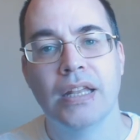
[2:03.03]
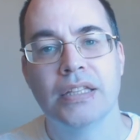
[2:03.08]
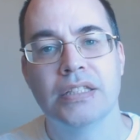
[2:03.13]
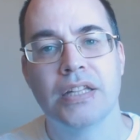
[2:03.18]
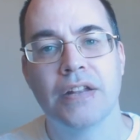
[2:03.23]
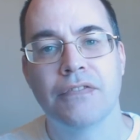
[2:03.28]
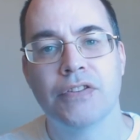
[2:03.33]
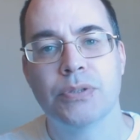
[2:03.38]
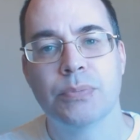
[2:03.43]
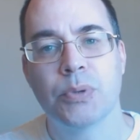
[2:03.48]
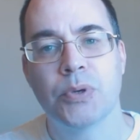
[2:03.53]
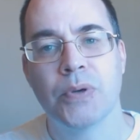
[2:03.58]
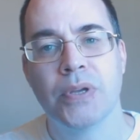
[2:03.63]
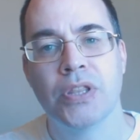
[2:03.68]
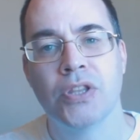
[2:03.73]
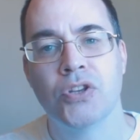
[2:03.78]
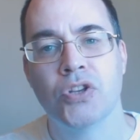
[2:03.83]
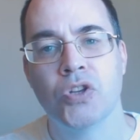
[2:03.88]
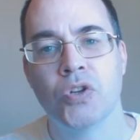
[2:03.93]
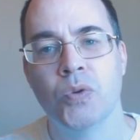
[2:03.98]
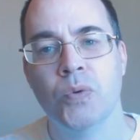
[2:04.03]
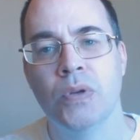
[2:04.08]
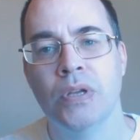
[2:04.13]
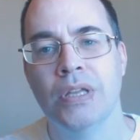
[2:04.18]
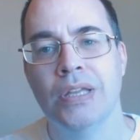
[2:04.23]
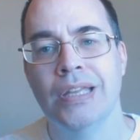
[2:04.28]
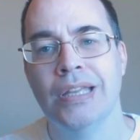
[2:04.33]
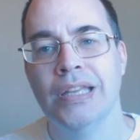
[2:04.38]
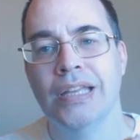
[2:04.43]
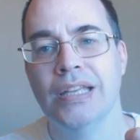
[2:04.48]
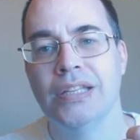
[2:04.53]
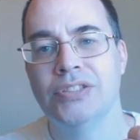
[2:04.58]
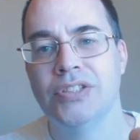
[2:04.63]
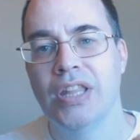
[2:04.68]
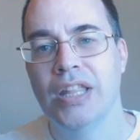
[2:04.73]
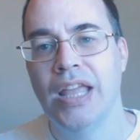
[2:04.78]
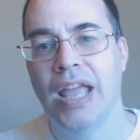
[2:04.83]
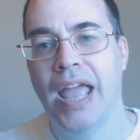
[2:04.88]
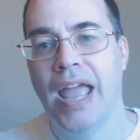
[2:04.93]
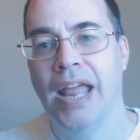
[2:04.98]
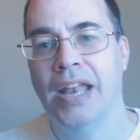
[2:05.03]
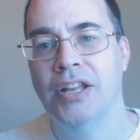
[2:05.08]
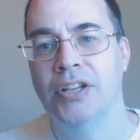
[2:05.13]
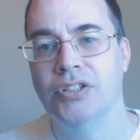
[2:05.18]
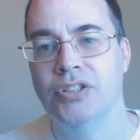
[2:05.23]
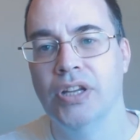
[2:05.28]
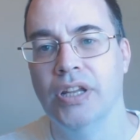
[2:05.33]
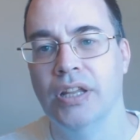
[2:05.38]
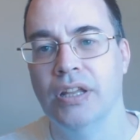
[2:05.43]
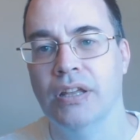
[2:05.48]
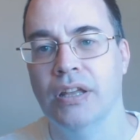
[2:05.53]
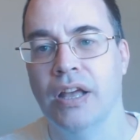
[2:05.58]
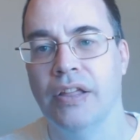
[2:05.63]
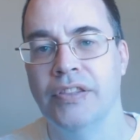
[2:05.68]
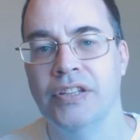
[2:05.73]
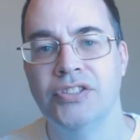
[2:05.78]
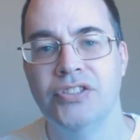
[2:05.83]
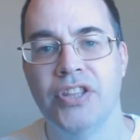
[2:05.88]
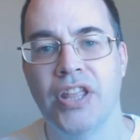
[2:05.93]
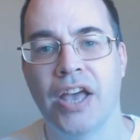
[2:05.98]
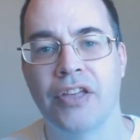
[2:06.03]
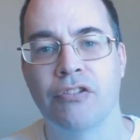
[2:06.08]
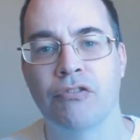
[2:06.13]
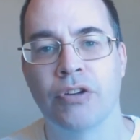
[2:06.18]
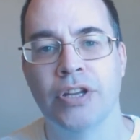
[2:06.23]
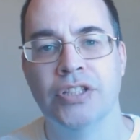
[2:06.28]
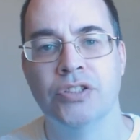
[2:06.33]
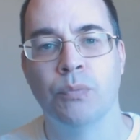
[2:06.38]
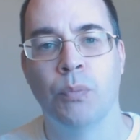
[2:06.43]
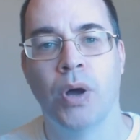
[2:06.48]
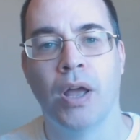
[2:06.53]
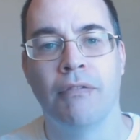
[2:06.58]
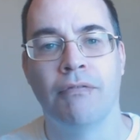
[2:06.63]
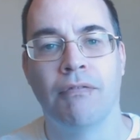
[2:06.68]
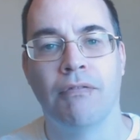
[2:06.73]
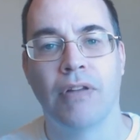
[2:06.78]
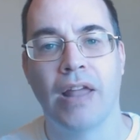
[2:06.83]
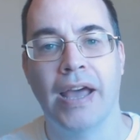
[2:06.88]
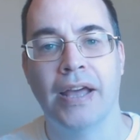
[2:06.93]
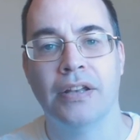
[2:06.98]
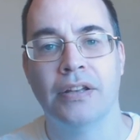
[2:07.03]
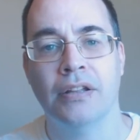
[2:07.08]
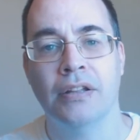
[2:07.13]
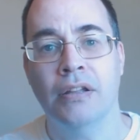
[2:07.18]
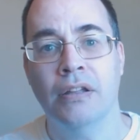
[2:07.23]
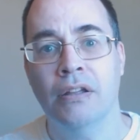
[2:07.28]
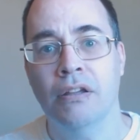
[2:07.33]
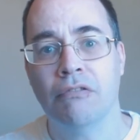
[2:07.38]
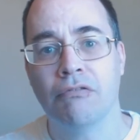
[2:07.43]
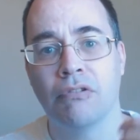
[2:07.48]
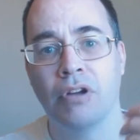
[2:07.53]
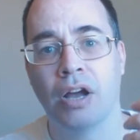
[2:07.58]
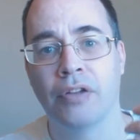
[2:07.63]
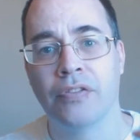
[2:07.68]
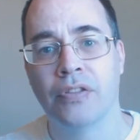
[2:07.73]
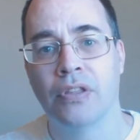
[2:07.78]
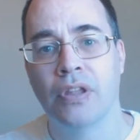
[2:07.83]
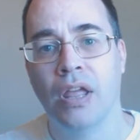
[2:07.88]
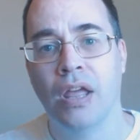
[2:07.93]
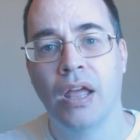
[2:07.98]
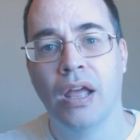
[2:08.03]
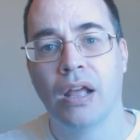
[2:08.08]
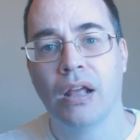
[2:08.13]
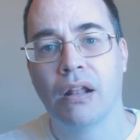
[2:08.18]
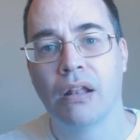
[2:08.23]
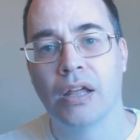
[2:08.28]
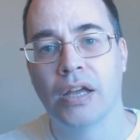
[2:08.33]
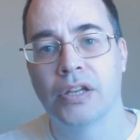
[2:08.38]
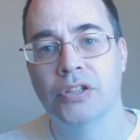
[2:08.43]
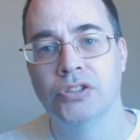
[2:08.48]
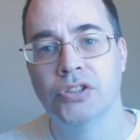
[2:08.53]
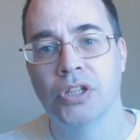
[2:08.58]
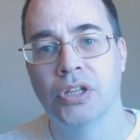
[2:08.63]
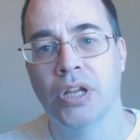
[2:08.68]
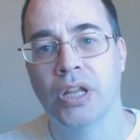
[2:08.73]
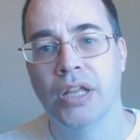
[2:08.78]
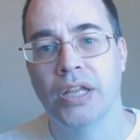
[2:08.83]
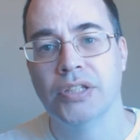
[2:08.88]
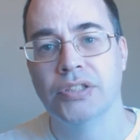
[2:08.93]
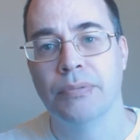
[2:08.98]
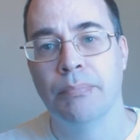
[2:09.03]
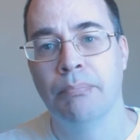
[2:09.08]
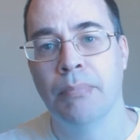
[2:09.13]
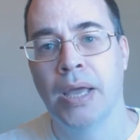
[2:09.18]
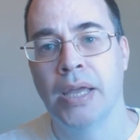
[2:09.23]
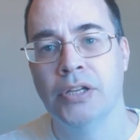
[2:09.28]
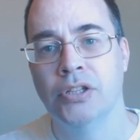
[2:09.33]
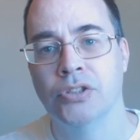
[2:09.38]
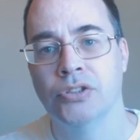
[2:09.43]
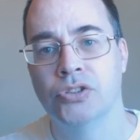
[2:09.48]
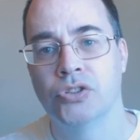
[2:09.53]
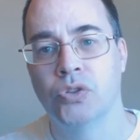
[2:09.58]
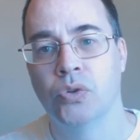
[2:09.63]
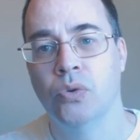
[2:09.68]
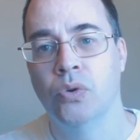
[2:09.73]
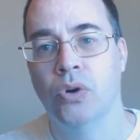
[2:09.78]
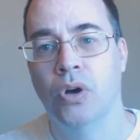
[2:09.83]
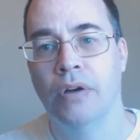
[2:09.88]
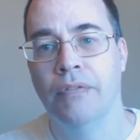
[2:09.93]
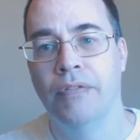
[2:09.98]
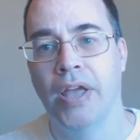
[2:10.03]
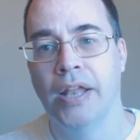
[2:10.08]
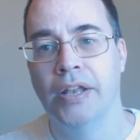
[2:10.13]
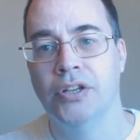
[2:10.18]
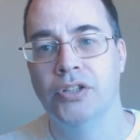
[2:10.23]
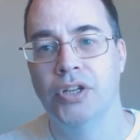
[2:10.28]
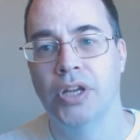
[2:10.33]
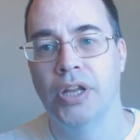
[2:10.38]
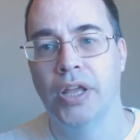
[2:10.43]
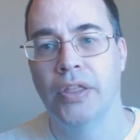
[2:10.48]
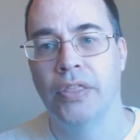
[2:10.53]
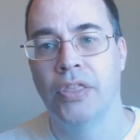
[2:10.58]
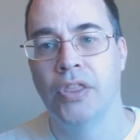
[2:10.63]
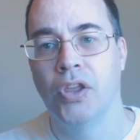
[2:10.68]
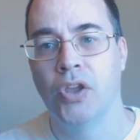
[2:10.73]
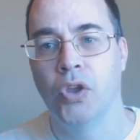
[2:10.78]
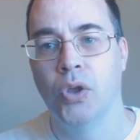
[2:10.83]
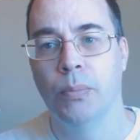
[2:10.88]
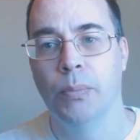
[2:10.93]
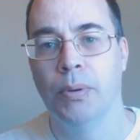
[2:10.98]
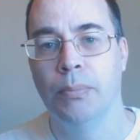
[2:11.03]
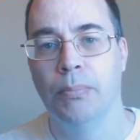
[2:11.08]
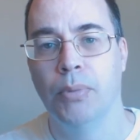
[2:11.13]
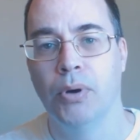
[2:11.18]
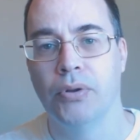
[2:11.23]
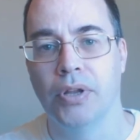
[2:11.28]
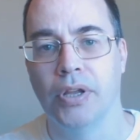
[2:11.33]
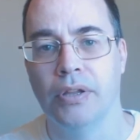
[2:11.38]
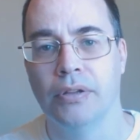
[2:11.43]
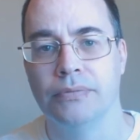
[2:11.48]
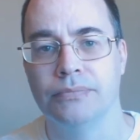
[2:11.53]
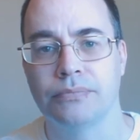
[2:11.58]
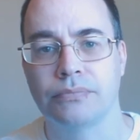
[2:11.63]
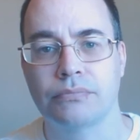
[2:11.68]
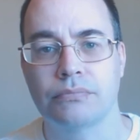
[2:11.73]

Next difference between the two is the energy. This is the other reason why fat, rather than glycogen, is the major store of energy in the human body.